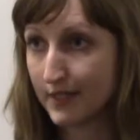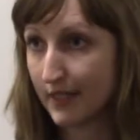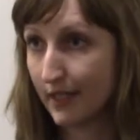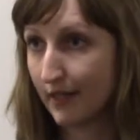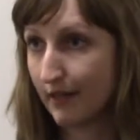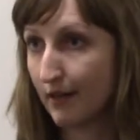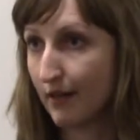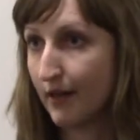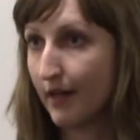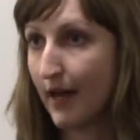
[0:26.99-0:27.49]

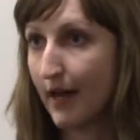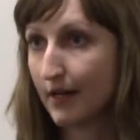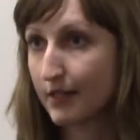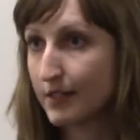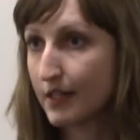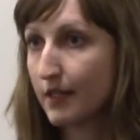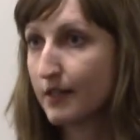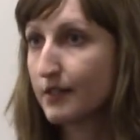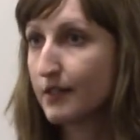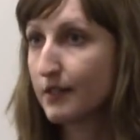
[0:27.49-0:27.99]
cannot
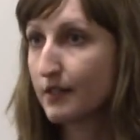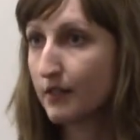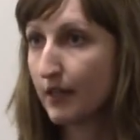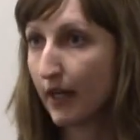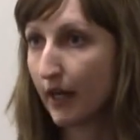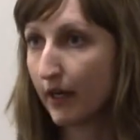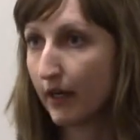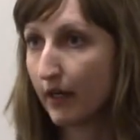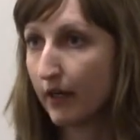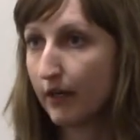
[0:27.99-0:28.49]
access
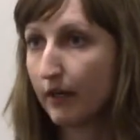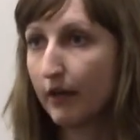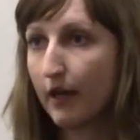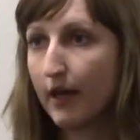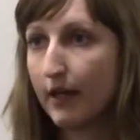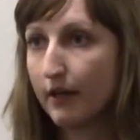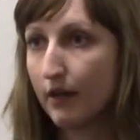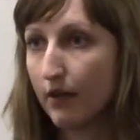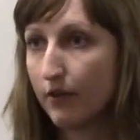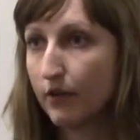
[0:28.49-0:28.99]
care
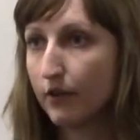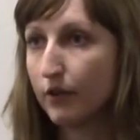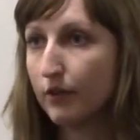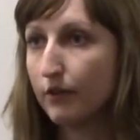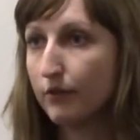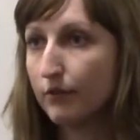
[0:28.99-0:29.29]
at other